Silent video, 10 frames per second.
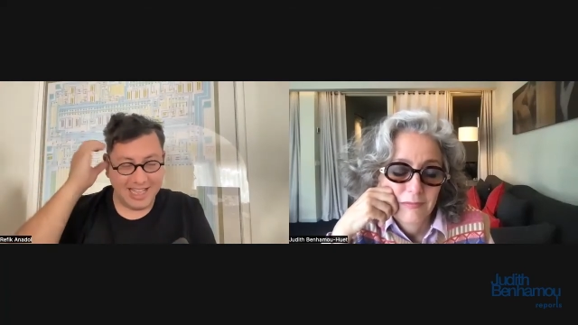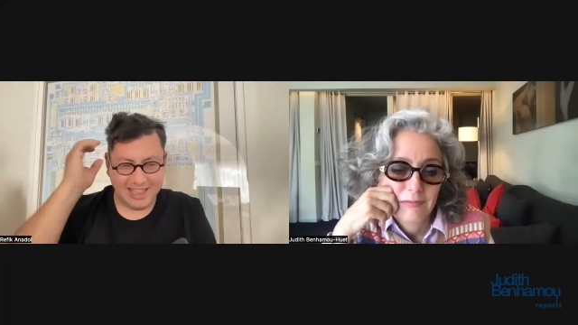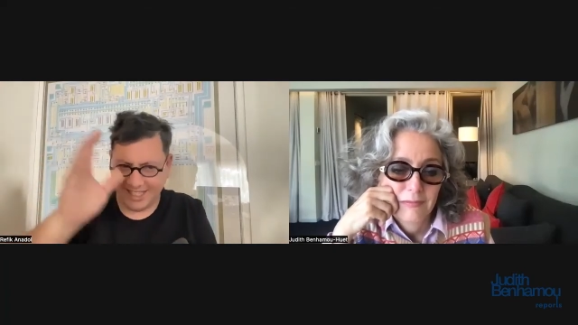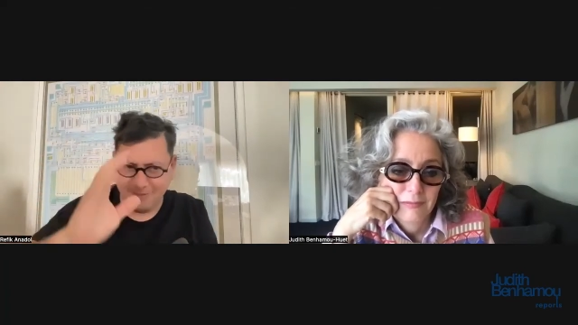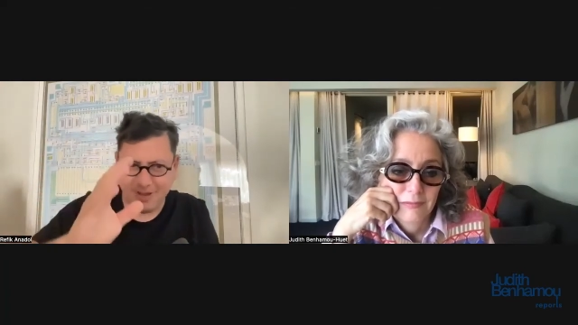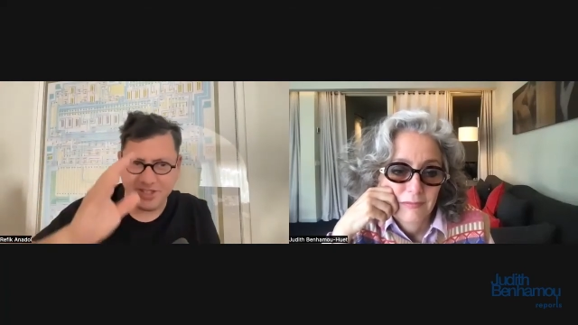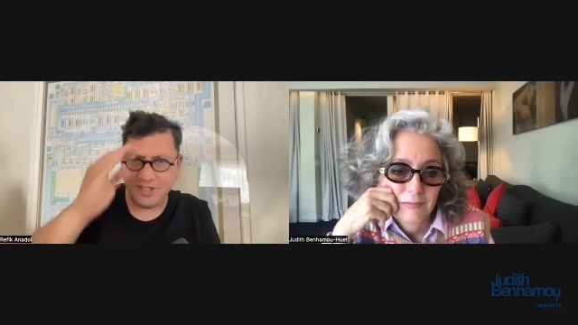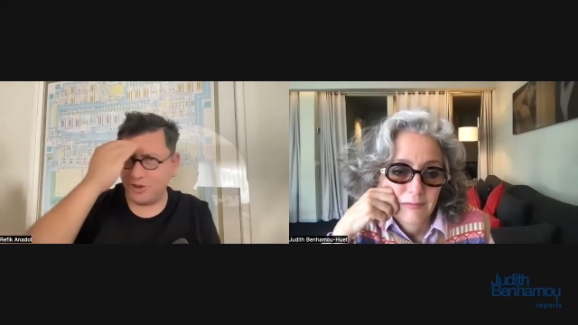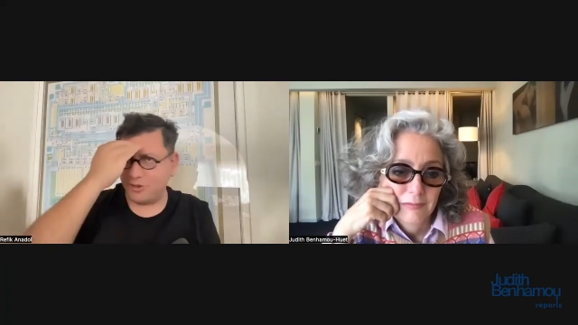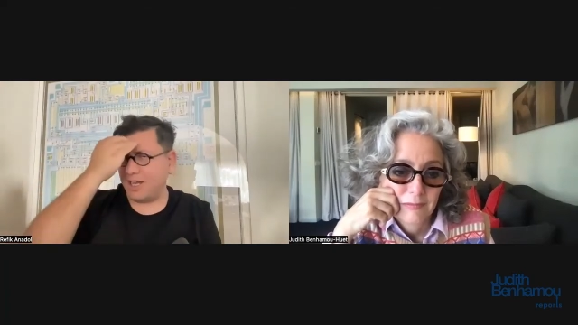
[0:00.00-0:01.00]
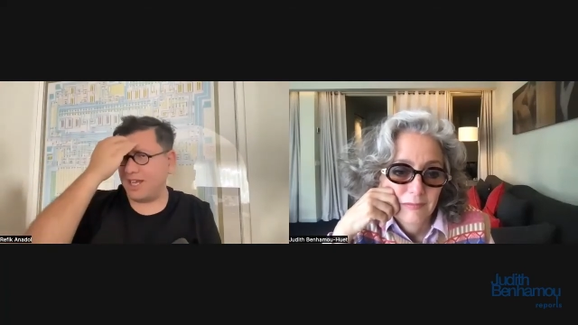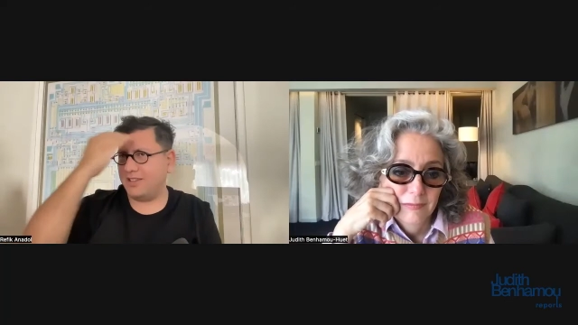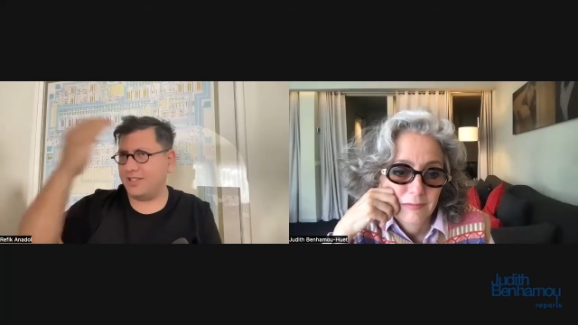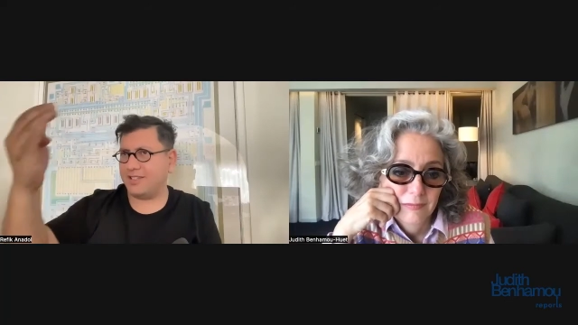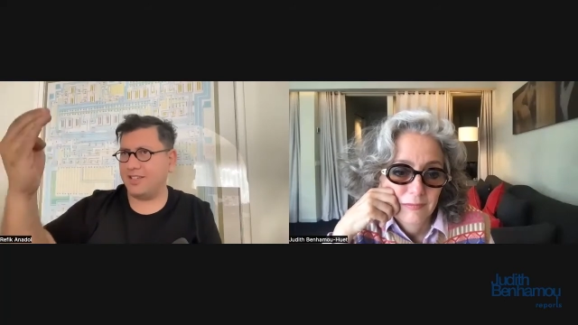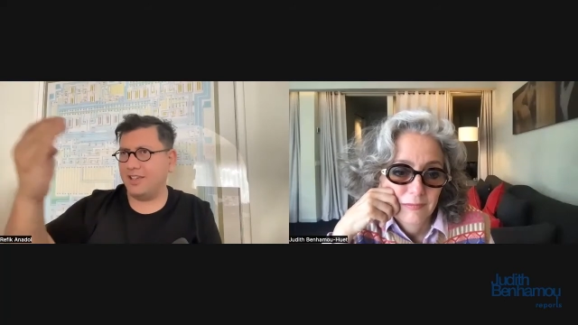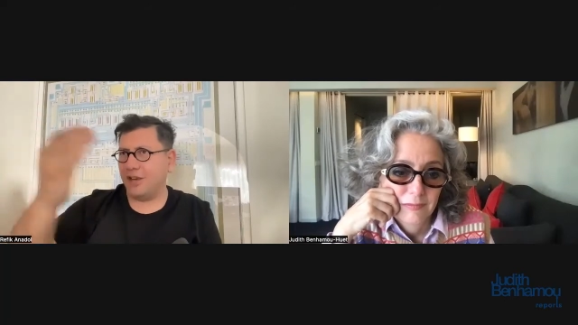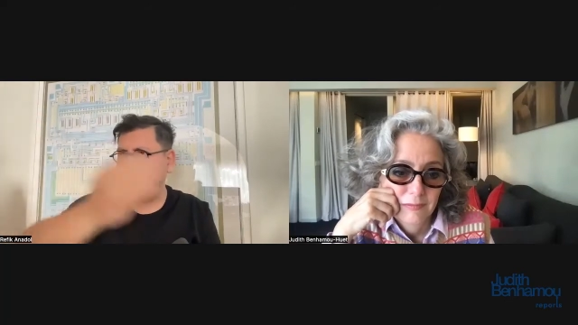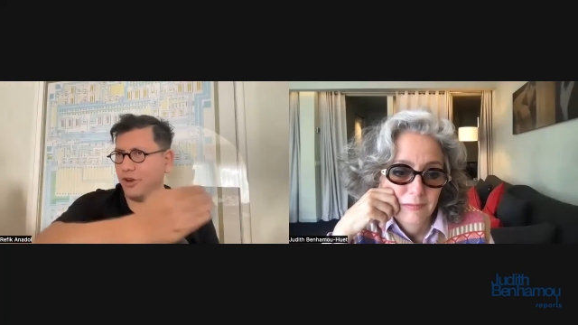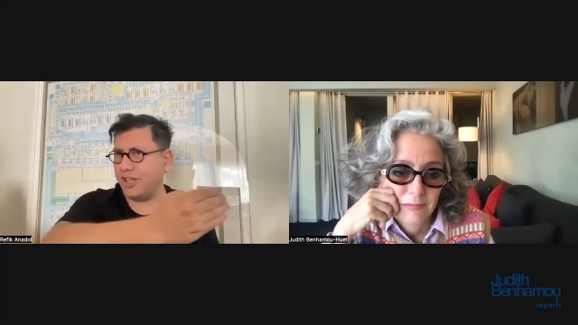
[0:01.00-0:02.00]
Speaker 1: like imagine your mind is
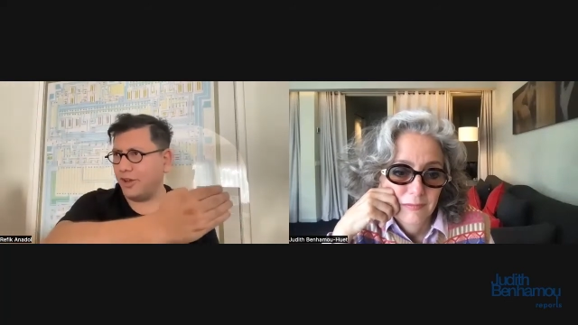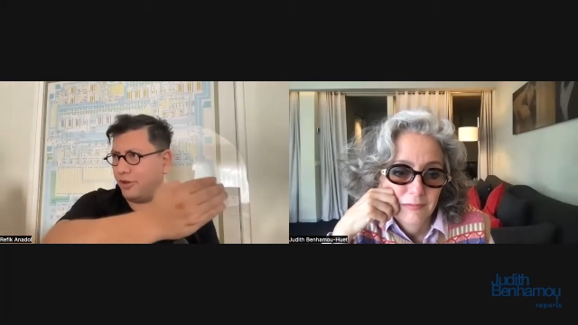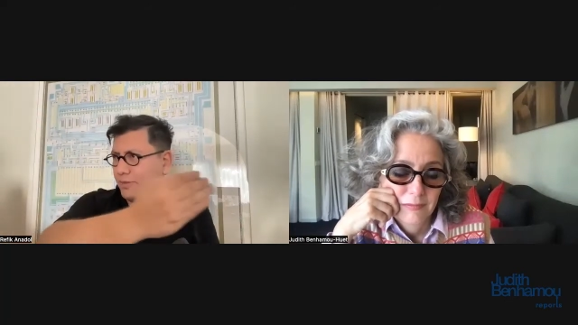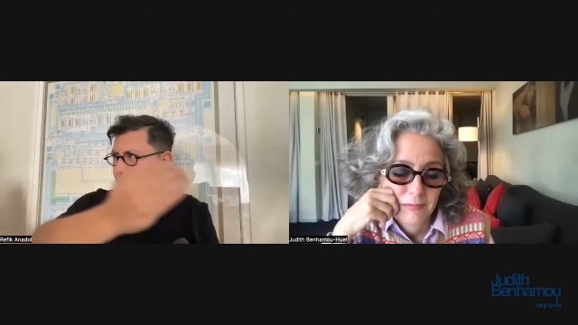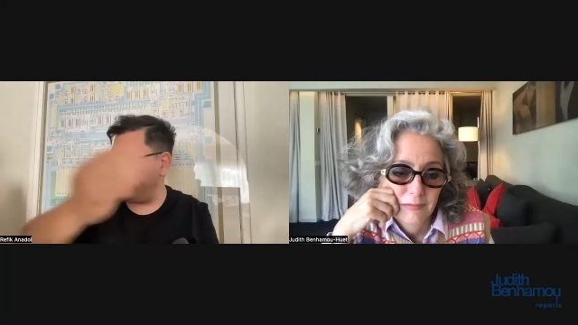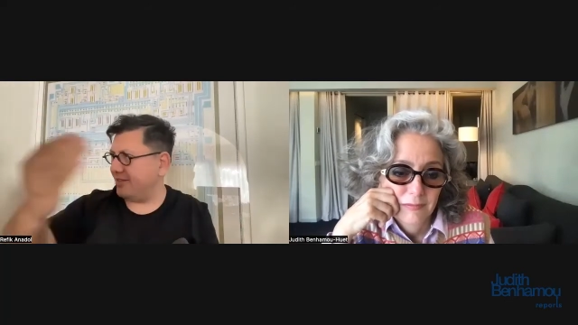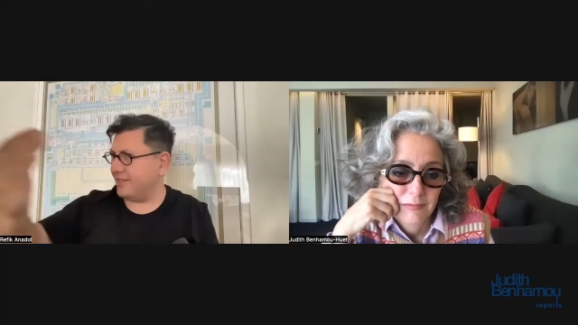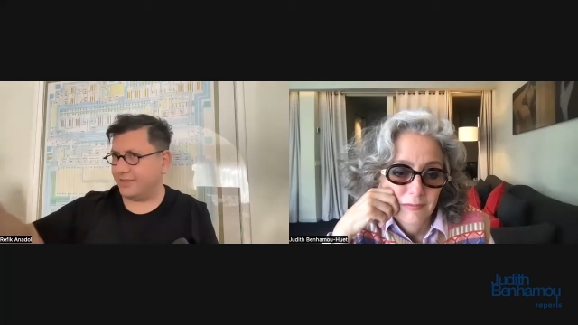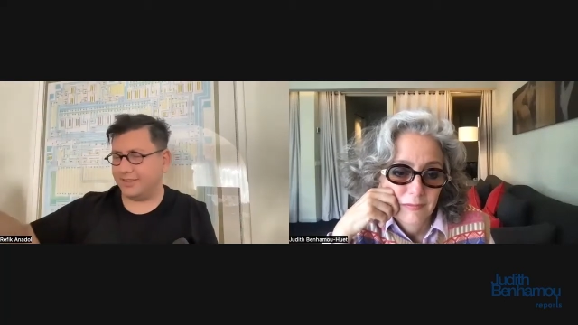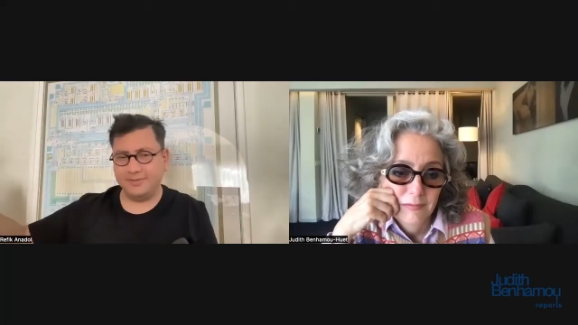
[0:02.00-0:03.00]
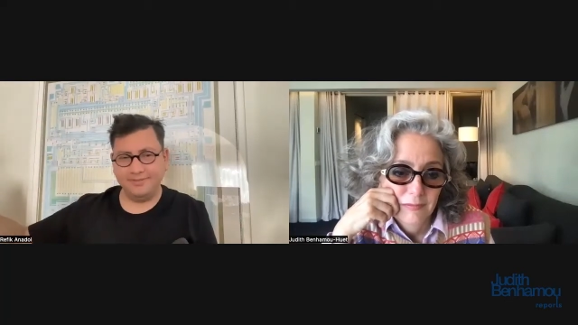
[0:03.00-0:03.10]
learning all the paintings.